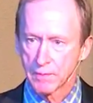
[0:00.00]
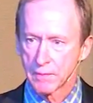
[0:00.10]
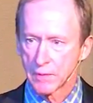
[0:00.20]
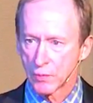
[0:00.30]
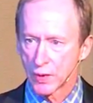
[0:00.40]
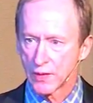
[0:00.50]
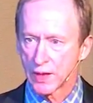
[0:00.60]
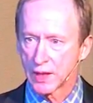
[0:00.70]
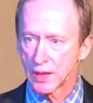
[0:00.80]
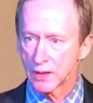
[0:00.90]
Breathing
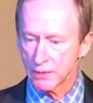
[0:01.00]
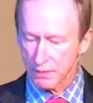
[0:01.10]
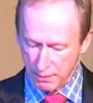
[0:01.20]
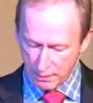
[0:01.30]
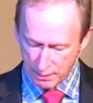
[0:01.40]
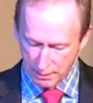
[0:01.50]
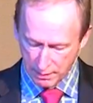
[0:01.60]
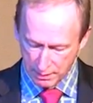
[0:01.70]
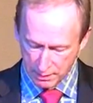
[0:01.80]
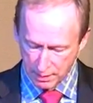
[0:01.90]
in,
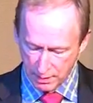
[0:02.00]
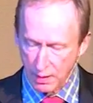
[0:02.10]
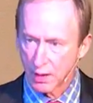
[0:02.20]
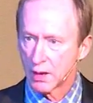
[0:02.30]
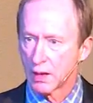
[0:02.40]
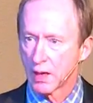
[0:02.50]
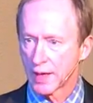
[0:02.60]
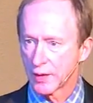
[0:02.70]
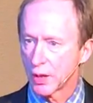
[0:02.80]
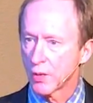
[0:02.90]
I
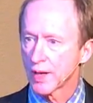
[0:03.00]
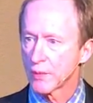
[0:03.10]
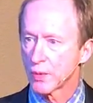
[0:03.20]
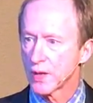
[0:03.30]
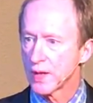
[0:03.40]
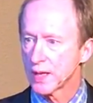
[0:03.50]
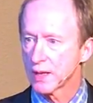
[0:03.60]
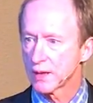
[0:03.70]
know I am breathing in.